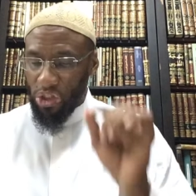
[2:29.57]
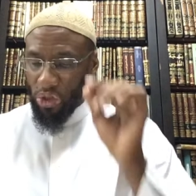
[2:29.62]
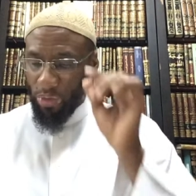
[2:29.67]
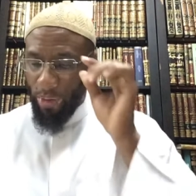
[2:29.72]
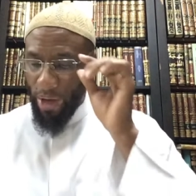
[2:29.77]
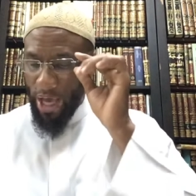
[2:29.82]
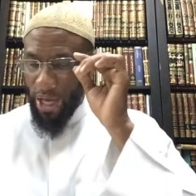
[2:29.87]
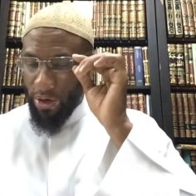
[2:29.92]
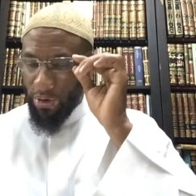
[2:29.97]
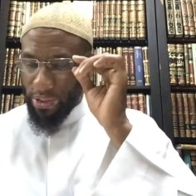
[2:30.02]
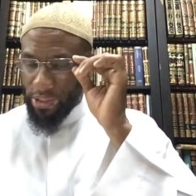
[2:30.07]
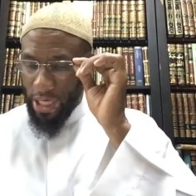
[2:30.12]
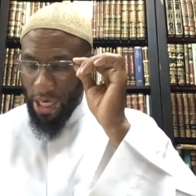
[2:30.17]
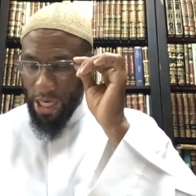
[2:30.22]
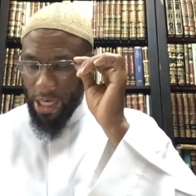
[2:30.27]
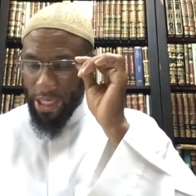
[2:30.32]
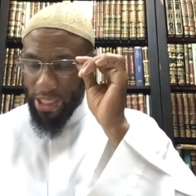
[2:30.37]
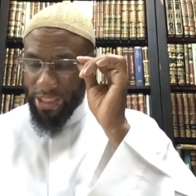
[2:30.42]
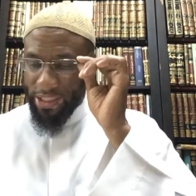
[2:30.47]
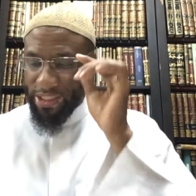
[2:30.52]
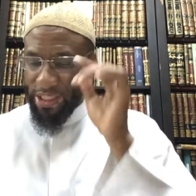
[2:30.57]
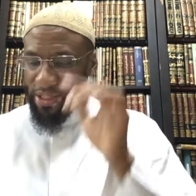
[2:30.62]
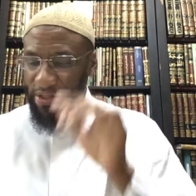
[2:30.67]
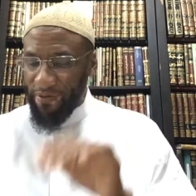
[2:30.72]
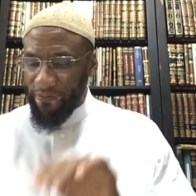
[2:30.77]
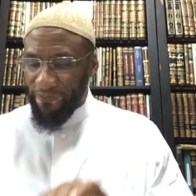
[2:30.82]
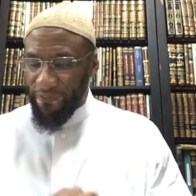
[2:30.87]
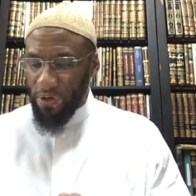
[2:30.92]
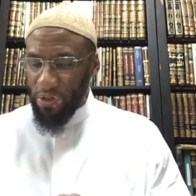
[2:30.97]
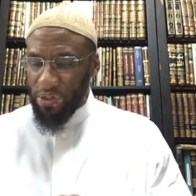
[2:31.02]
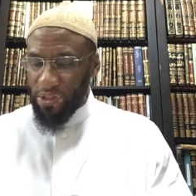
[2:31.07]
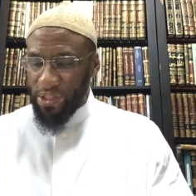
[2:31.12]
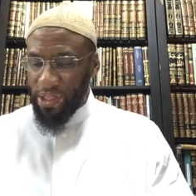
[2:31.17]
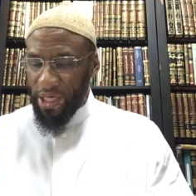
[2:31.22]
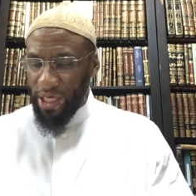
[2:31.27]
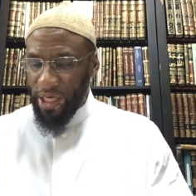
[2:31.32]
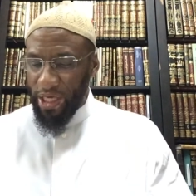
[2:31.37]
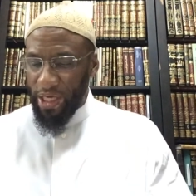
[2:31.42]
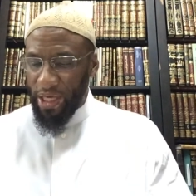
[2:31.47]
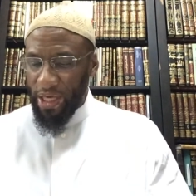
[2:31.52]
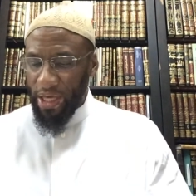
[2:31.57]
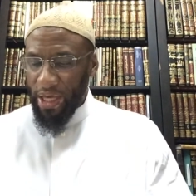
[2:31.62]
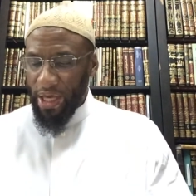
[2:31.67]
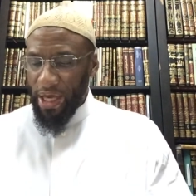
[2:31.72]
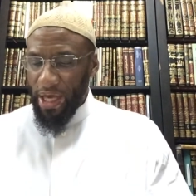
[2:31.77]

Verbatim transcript: subhanahu wa ta'ala, he said the first thing